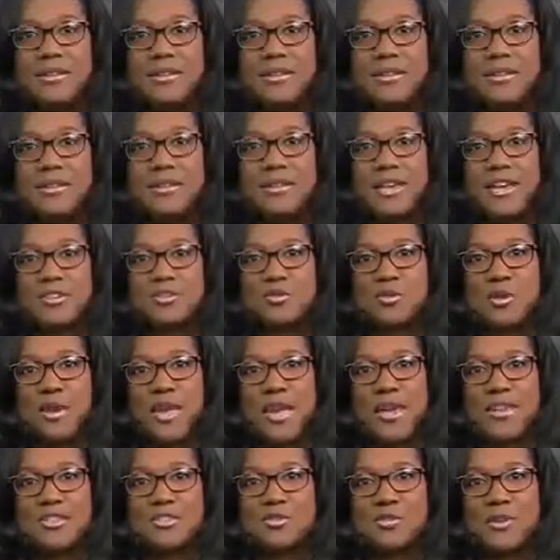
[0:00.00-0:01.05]
Natural
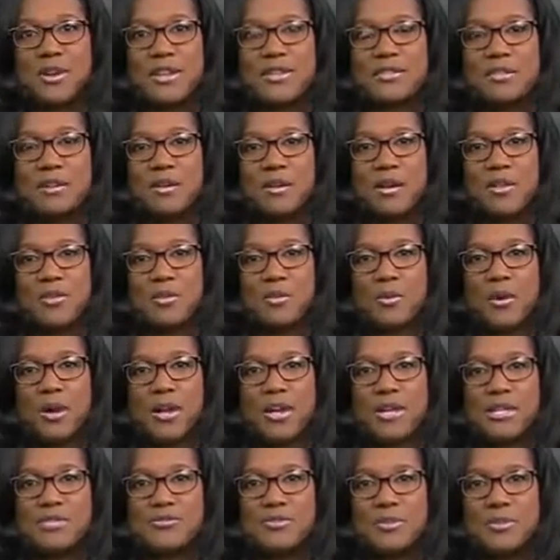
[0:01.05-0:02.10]
gas rates are on the
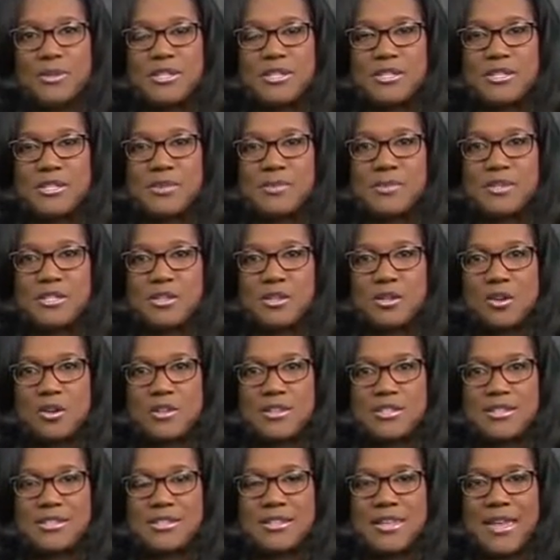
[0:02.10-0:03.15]
rise for Mississippi's
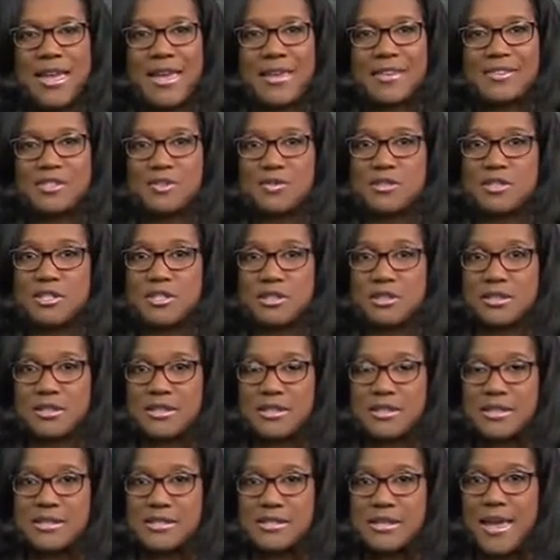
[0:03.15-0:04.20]
largest gas
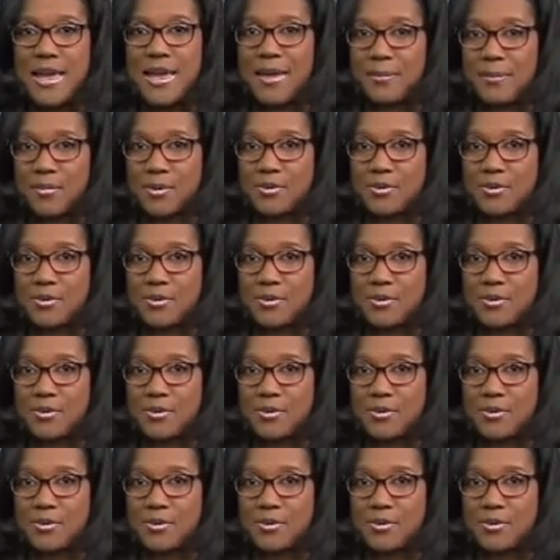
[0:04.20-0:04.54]
utilities. Atmos